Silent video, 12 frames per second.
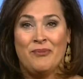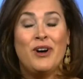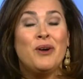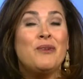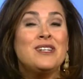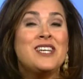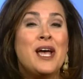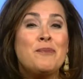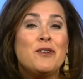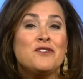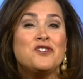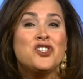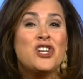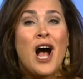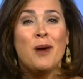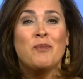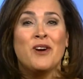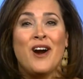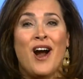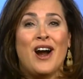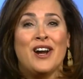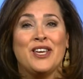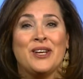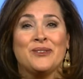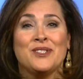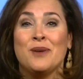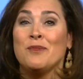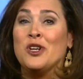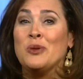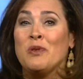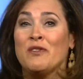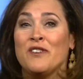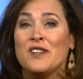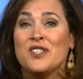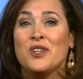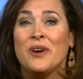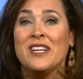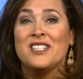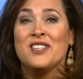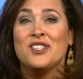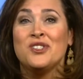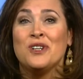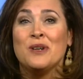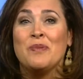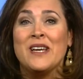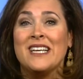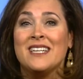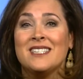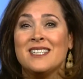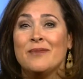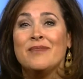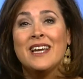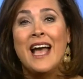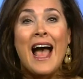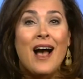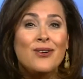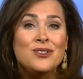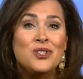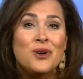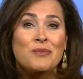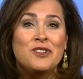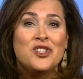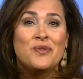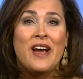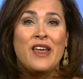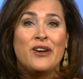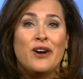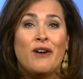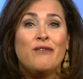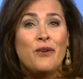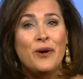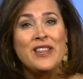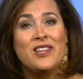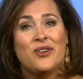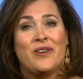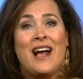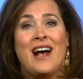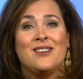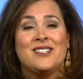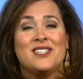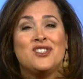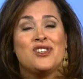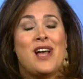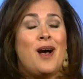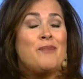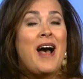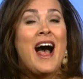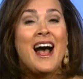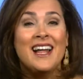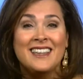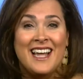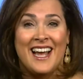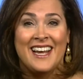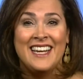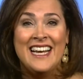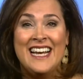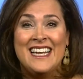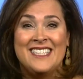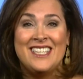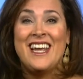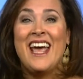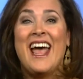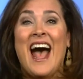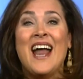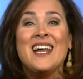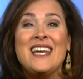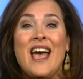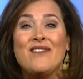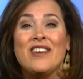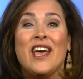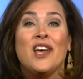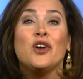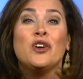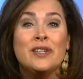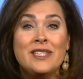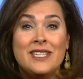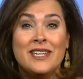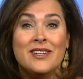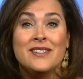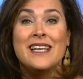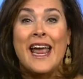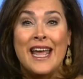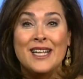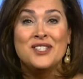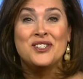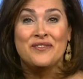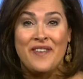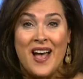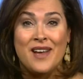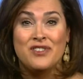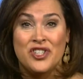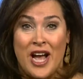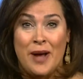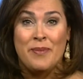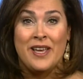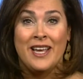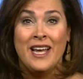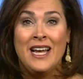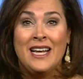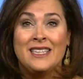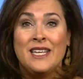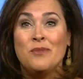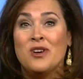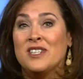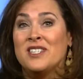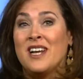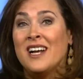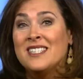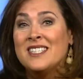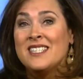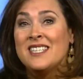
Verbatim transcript: Well, what type of shopper are you? Someone who prefers going to the store and picking something out, or would you rather avoid the crowds and shop online? Today, how to navigate good deals and survive shopping. Limor Suss